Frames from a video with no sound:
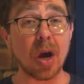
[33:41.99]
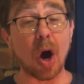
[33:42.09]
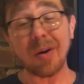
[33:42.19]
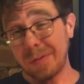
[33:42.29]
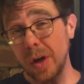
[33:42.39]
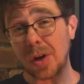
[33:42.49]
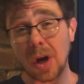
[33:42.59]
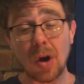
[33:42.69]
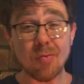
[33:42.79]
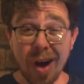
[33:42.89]
Or if you'd
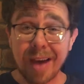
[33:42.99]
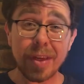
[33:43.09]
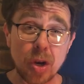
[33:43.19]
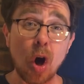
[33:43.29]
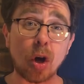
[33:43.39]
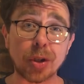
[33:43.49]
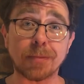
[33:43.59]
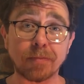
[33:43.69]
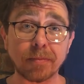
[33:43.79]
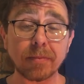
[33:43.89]
rather not
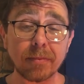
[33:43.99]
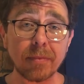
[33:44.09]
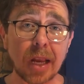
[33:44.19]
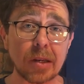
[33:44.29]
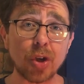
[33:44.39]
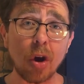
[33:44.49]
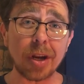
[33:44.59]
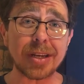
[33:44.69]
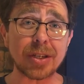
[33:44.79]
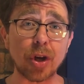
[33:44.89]
join
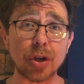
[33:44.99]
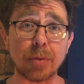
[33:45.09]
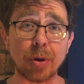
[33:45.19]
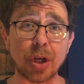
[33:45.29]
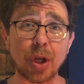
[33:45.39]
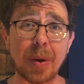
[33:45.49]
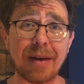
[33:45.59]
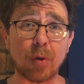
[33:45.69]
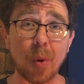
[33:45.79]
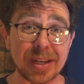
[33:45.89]
a discussion but you do
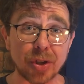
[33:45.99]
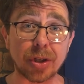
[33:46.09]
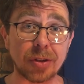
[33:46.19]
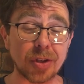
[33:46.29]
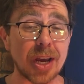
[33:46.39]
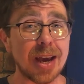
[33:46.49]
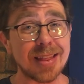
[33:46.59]
have questions,